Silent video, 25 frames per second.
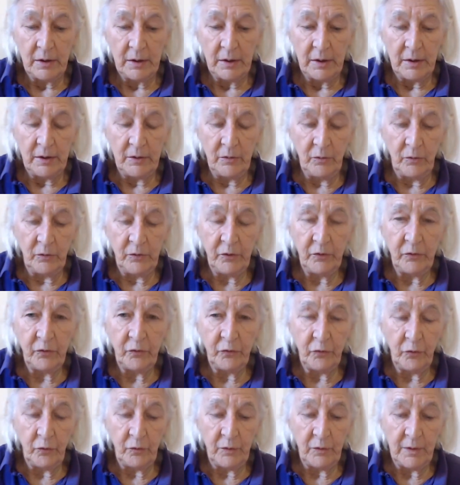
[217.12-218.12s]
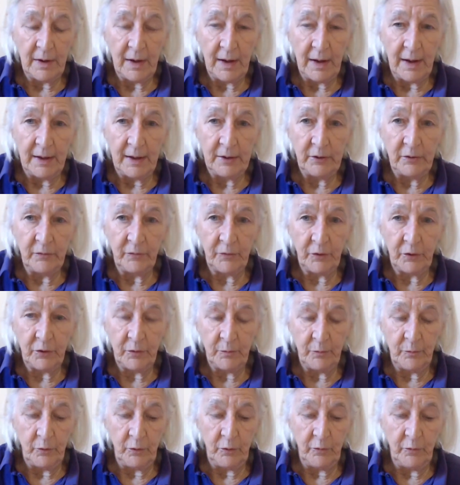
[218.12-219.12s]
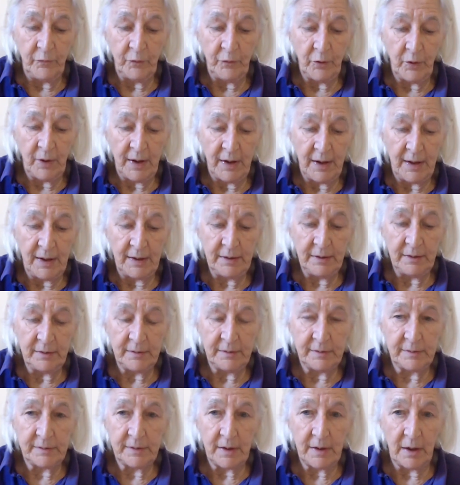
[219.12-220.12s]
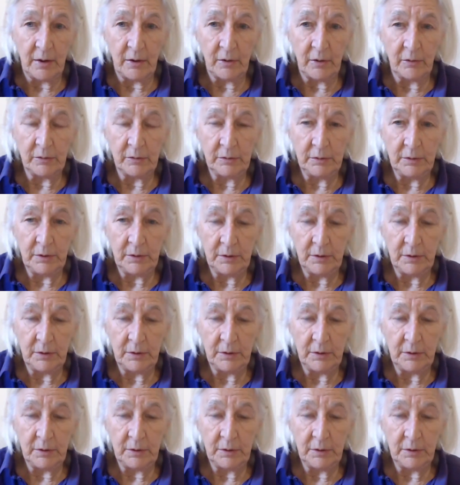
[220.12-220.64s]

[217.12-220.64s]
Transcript: in order to draw the line, you've got to move your hand down